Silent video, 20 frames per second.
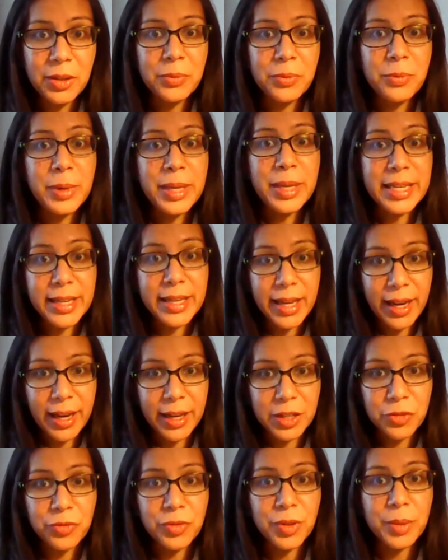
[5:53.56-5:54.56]
we
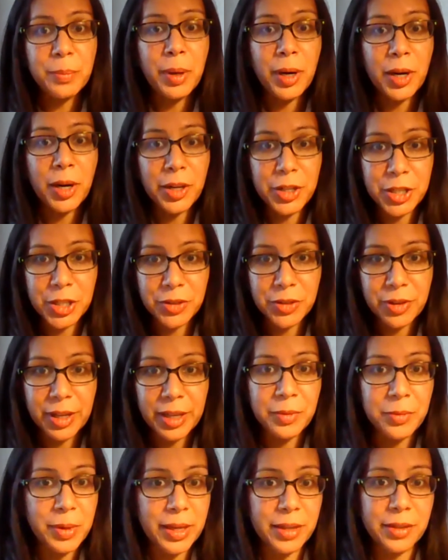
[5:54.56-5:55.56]
get from
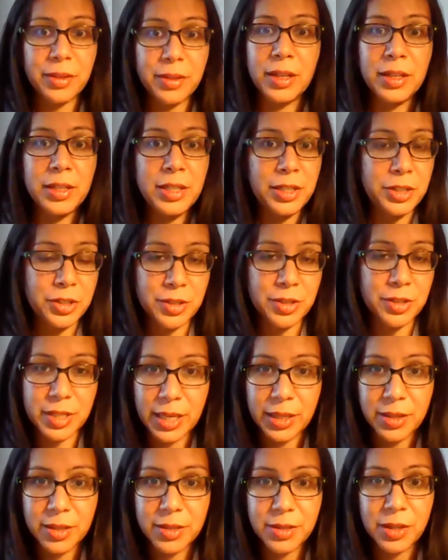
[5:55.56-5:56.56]
partnering with a digital
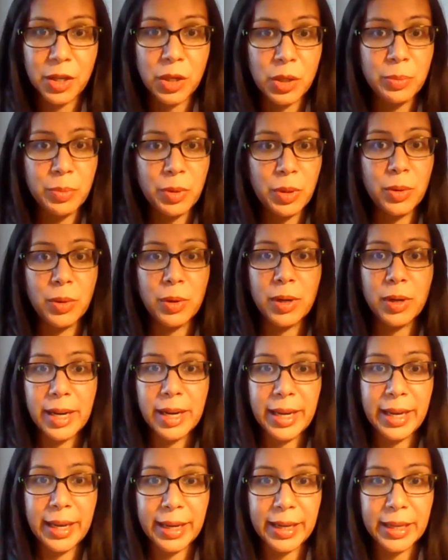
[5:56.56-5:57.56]
stethoscope
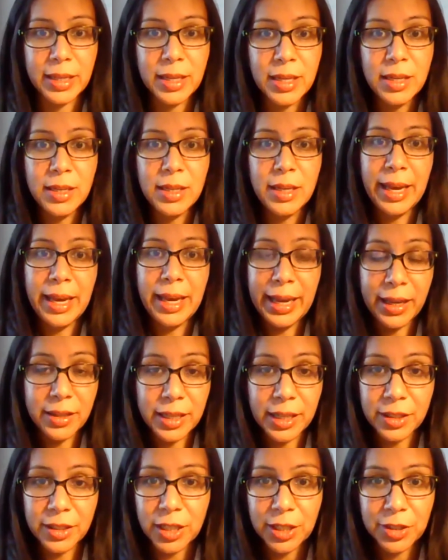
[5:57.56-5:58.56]
or a
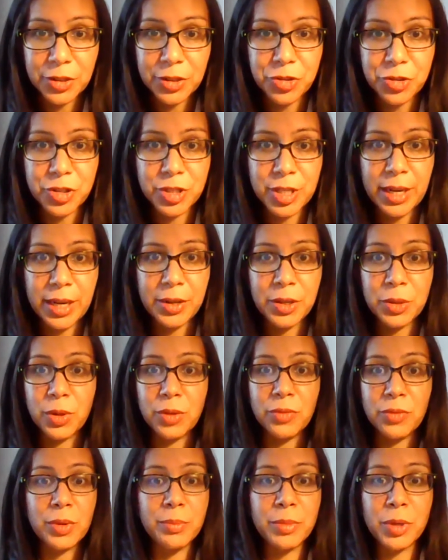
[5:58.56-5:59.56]
handheld ultrasound
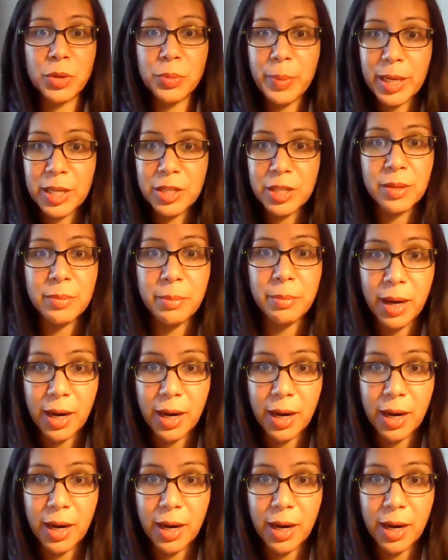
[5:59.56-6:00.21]
or a remote patient